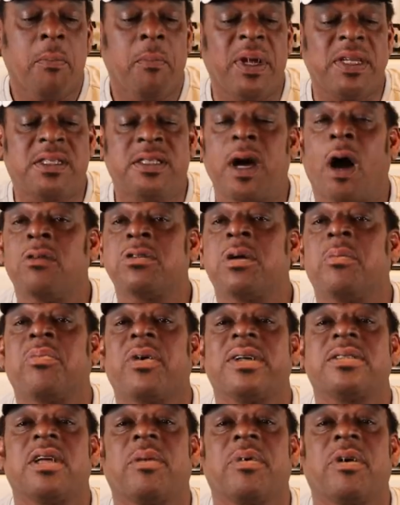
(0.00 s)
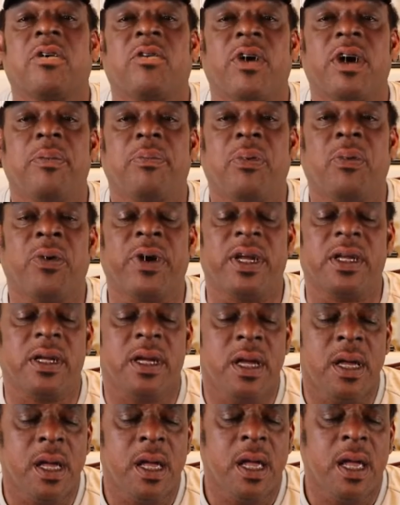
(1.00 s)
Miss Dalton brings up a great point.
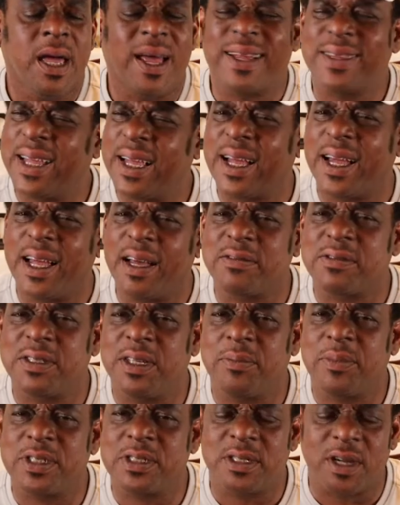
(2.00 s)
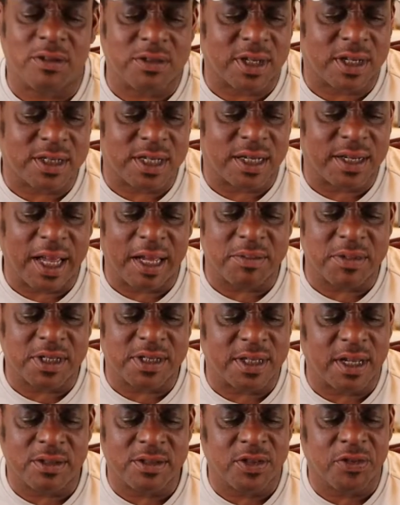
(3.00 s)
And I think I have seen Miss Dalton because the name
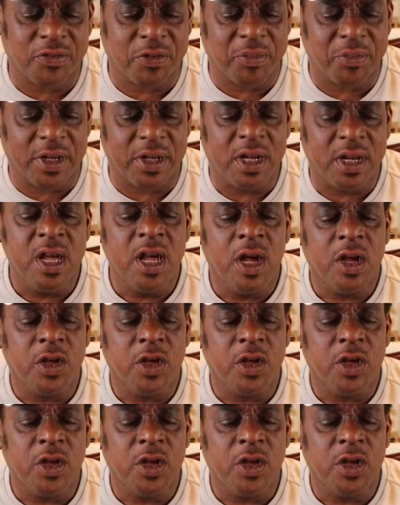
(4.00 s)
just sounds so familiar.